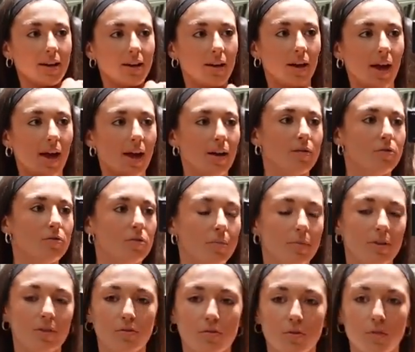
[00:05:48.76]
and like held
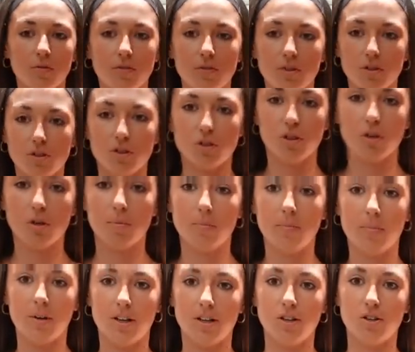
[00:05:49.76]
up. It's sort of just
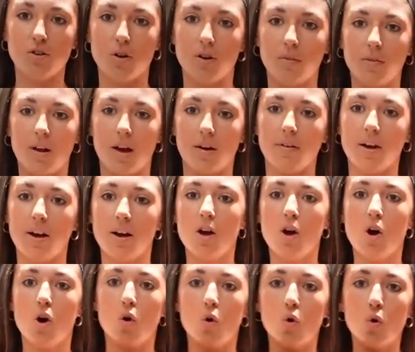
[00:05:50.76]
slumpy, not flattering.
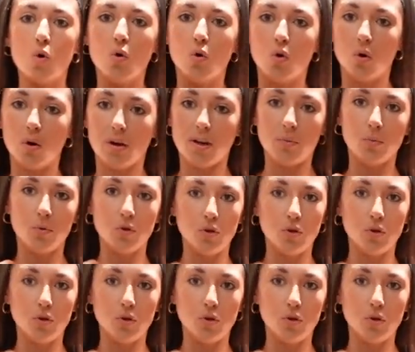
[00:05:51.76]
Or it